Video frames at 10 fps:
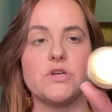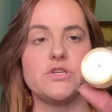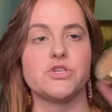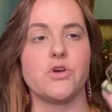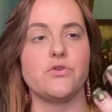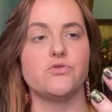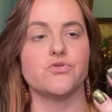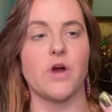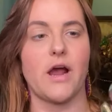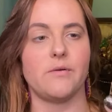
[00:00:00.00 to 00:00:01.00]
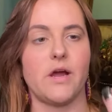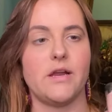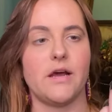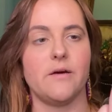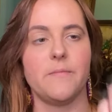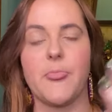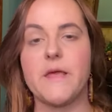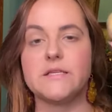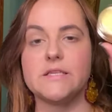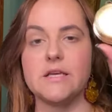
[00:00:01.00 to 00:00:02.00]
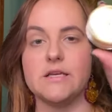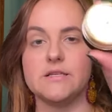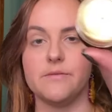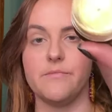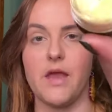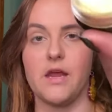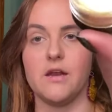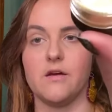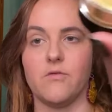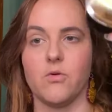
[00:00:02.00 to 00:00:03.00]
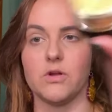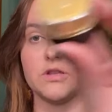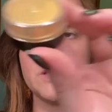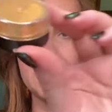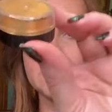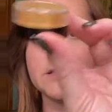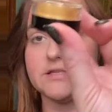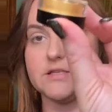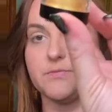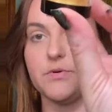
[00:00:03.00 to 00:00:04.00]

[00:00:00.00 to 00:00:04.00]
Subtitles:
going to show you dry right now. This is made of Orleans. It's this